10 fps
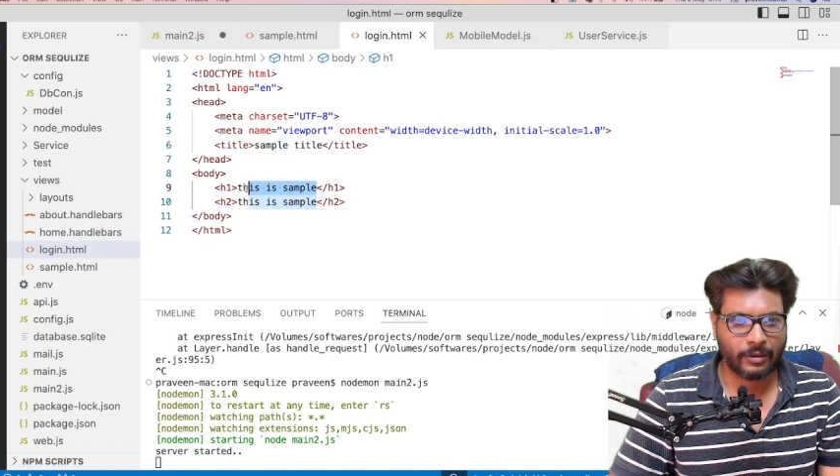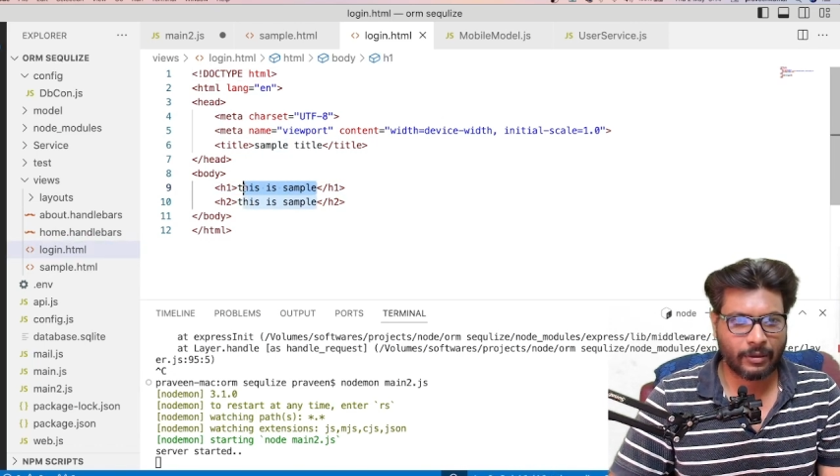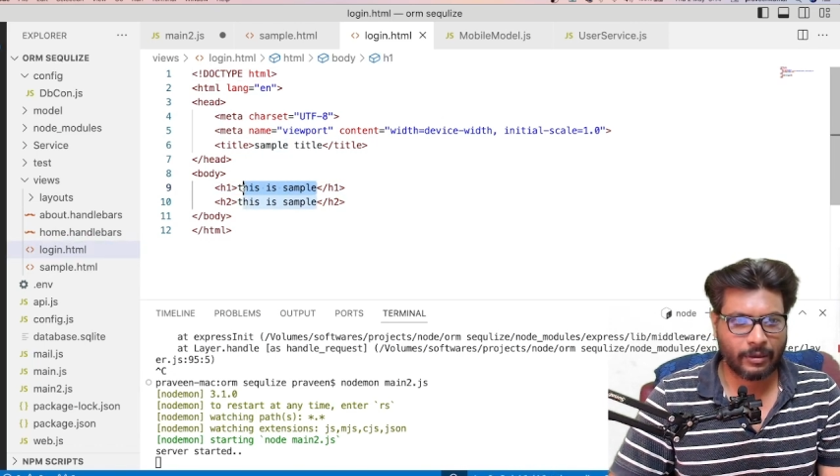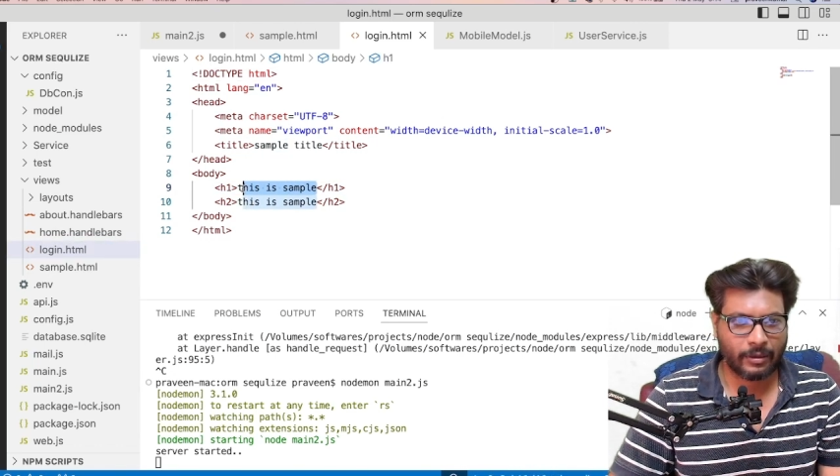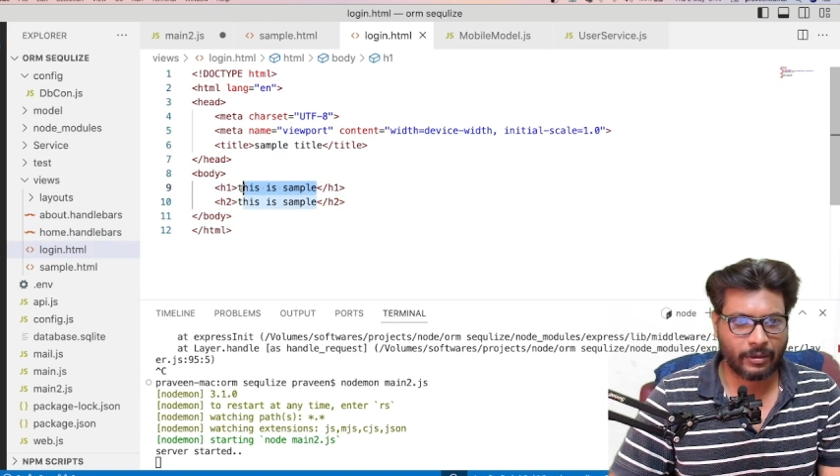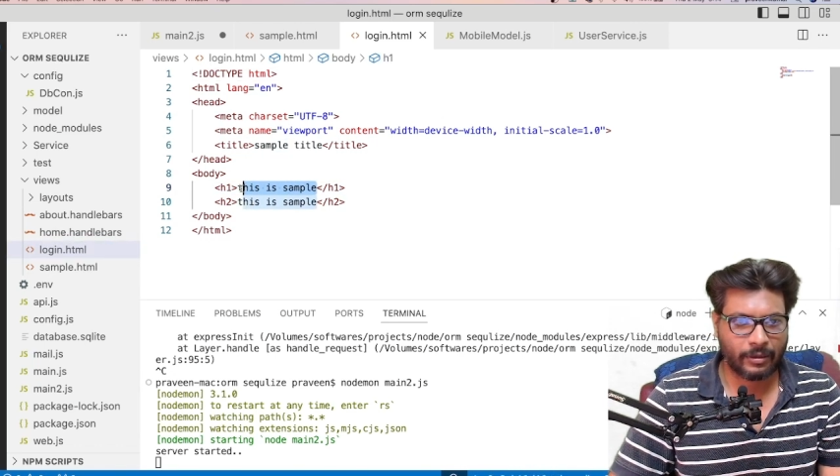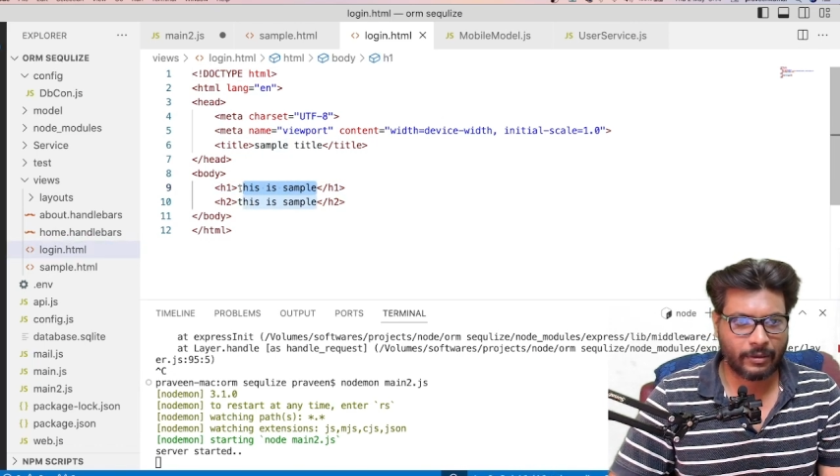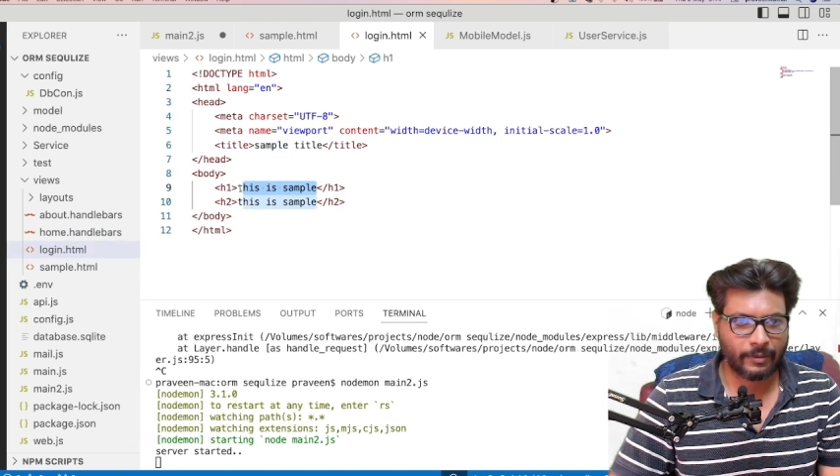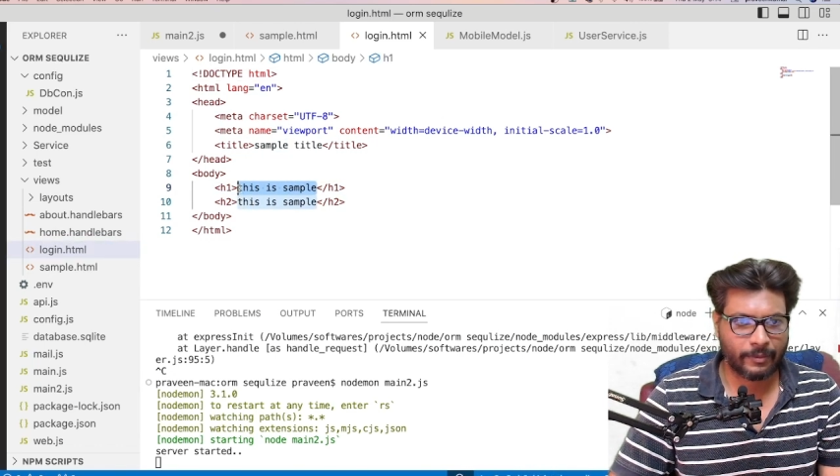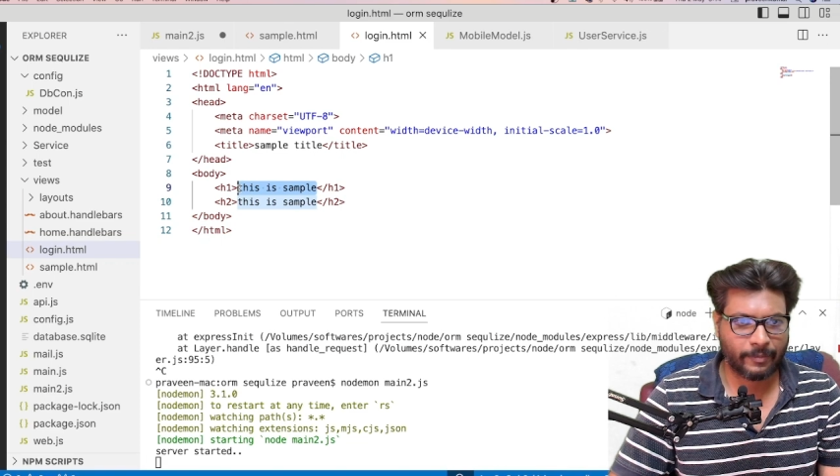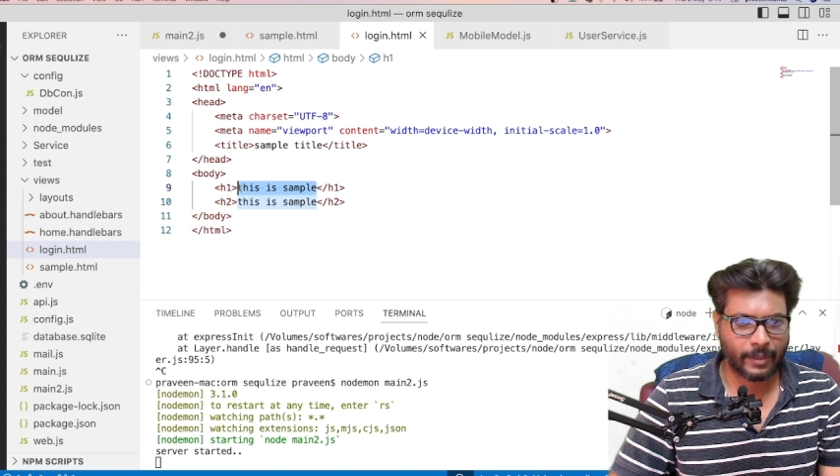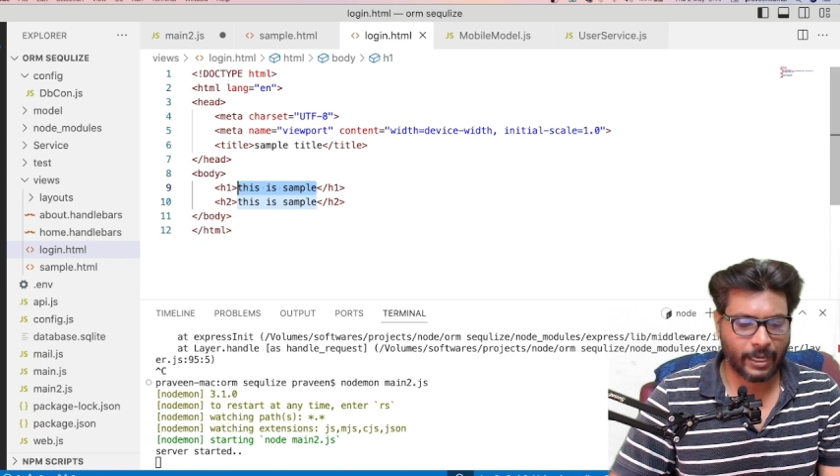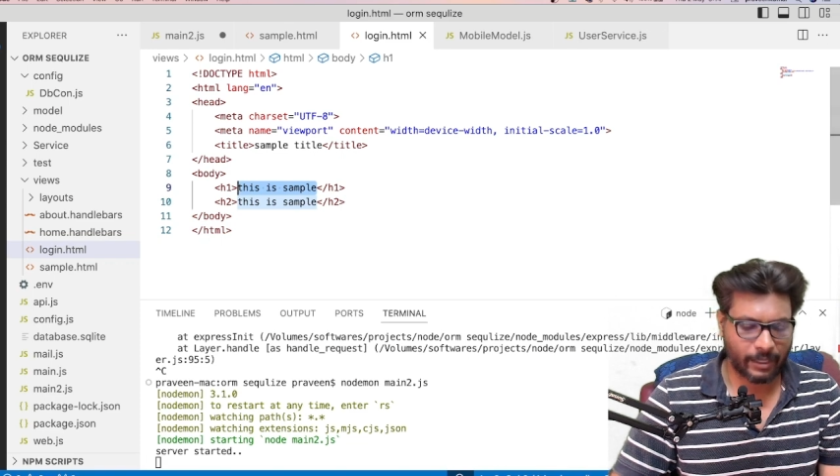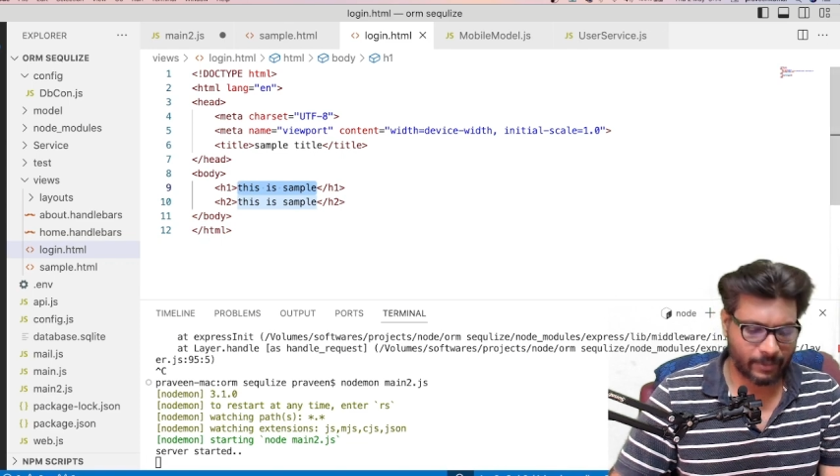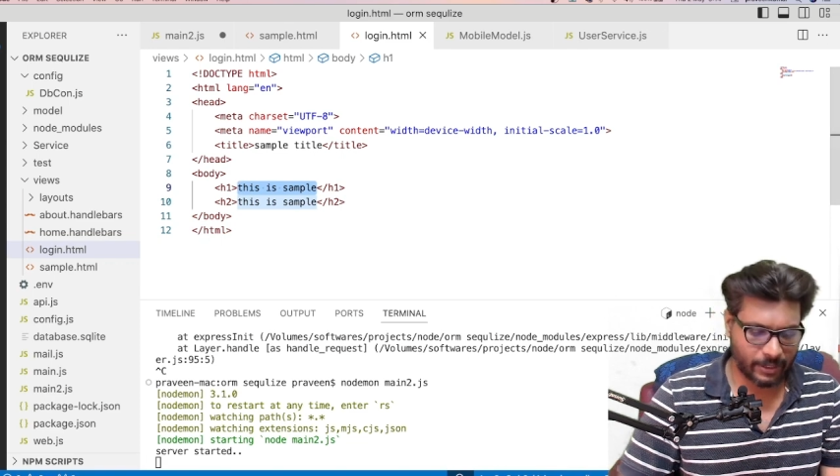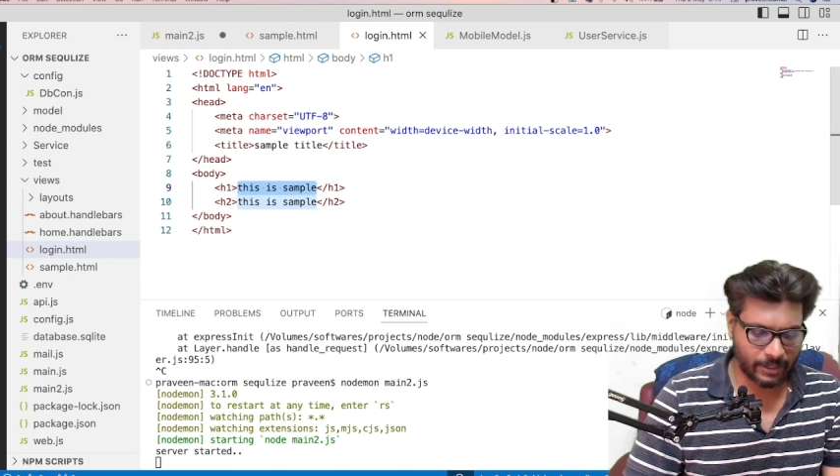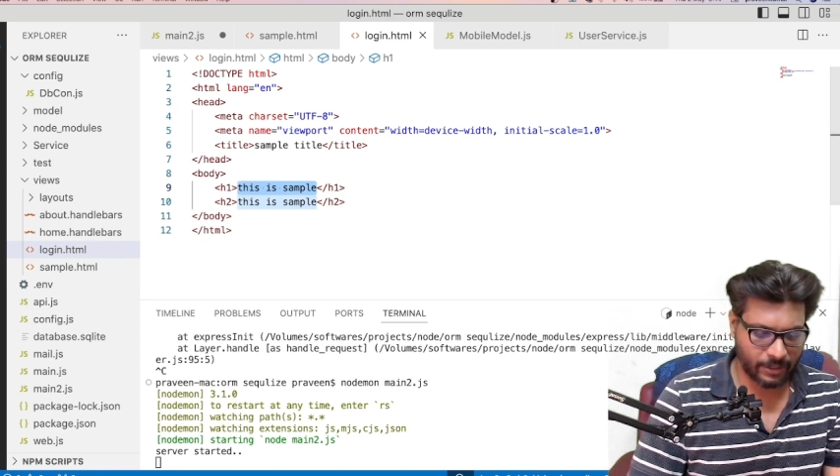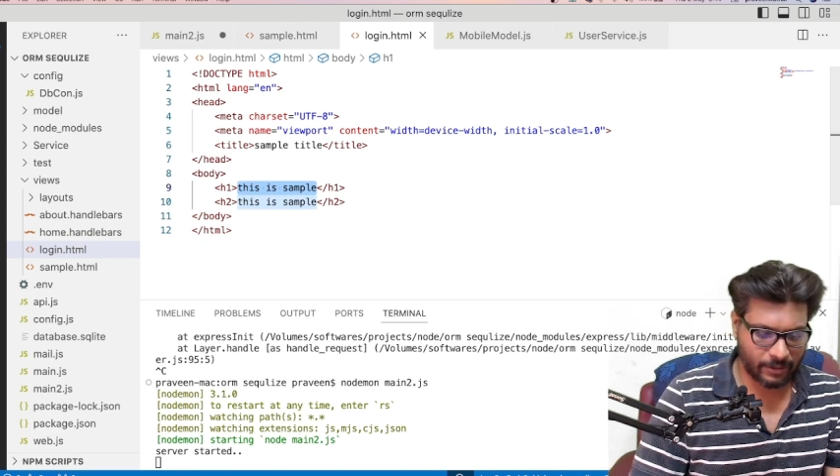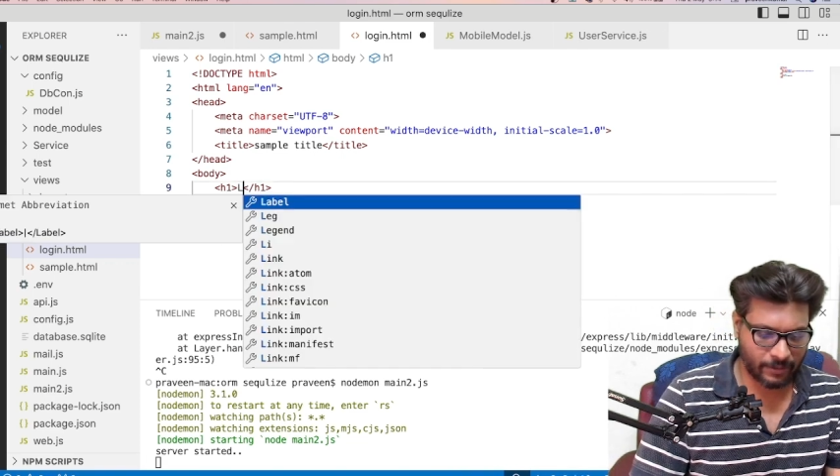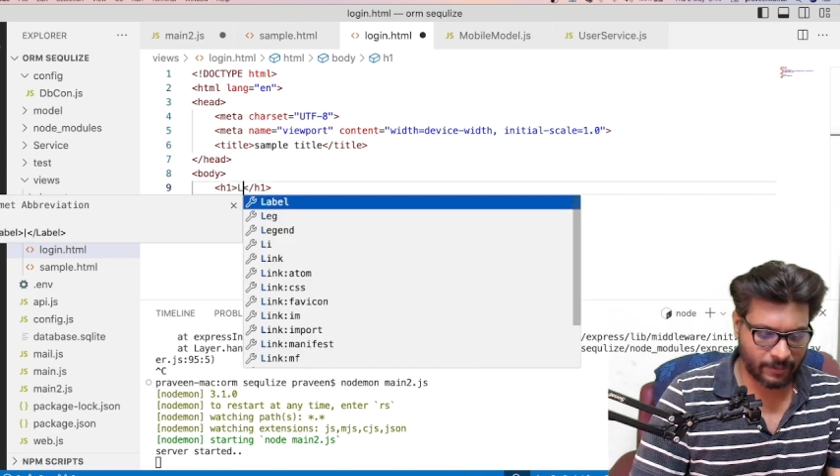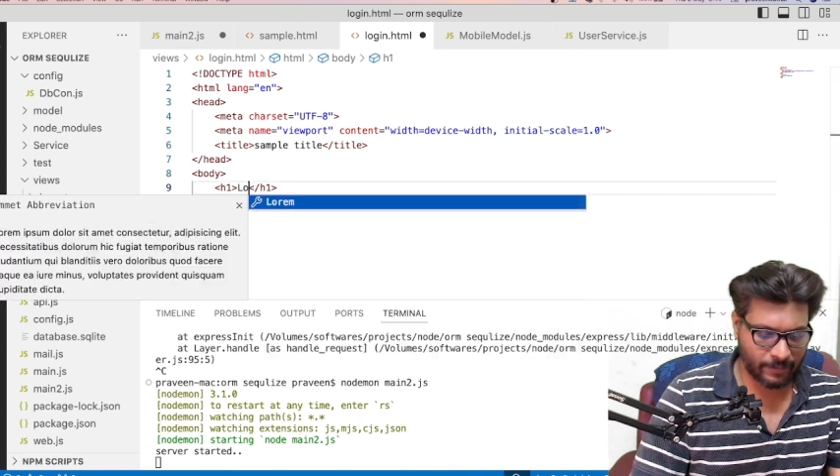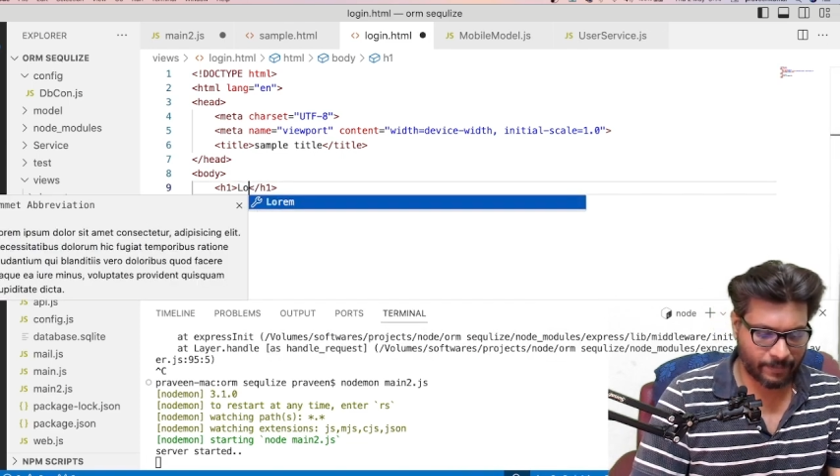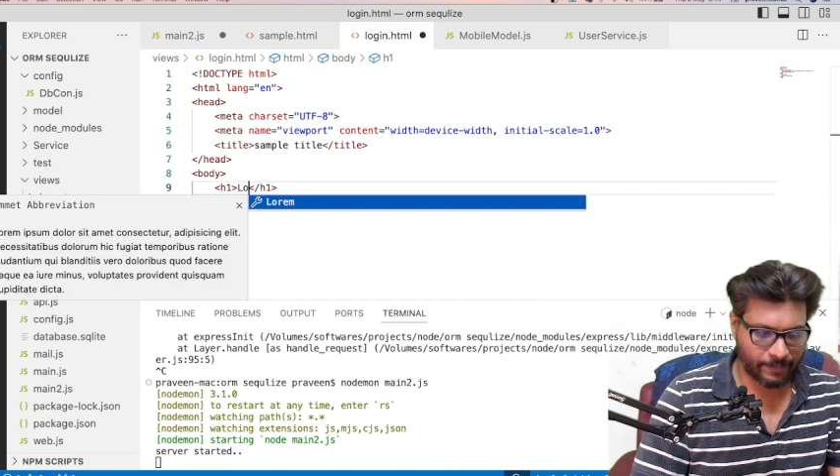I can mention